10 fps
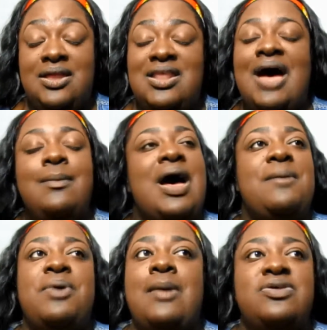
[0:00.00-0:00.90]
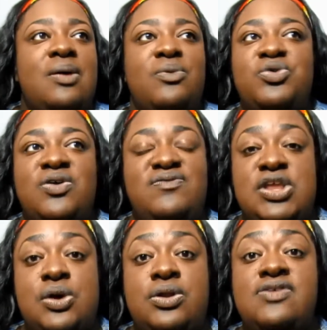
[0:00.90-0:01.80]
I promise I won't do a
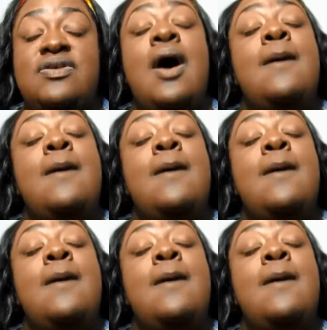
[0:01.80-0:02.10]
video on this.